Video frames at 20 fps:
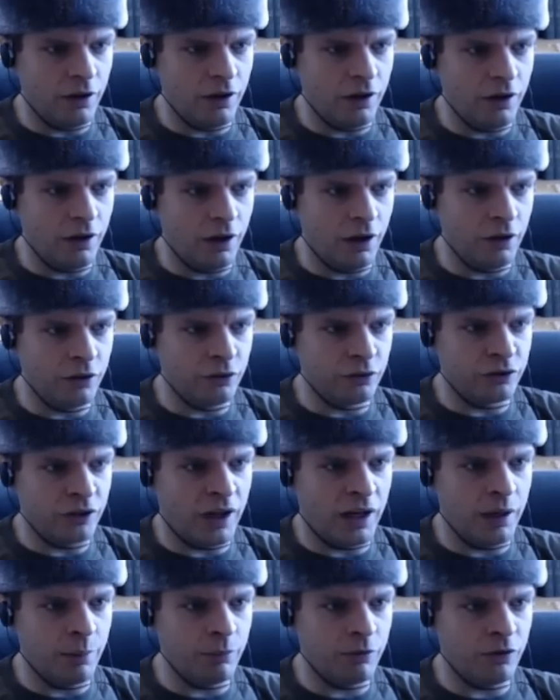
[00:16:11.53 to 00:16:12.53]
other
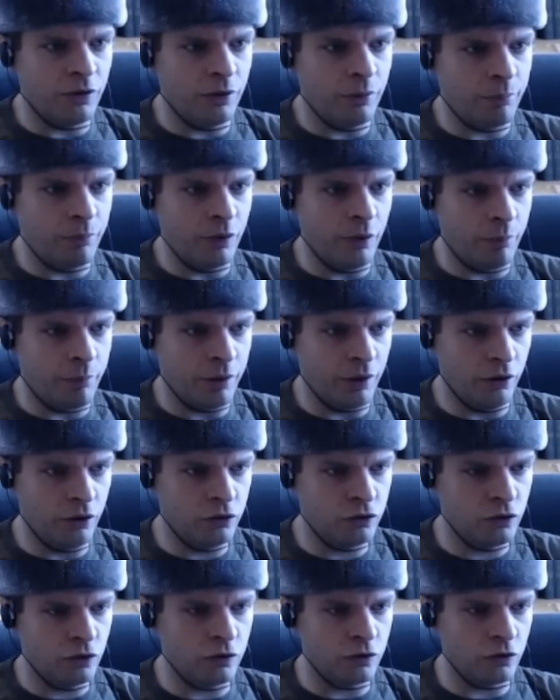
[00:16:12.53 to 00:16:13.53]
times the
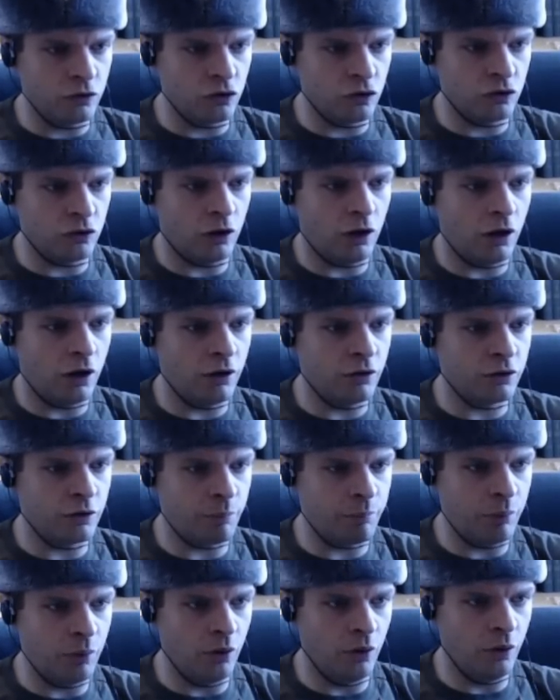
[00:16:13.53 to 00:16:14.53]
pillagers are just hard to
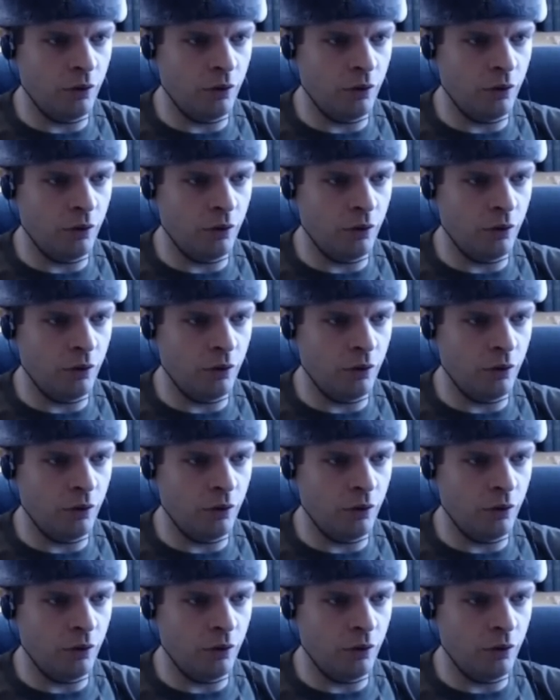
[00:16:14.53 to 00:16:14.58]
pull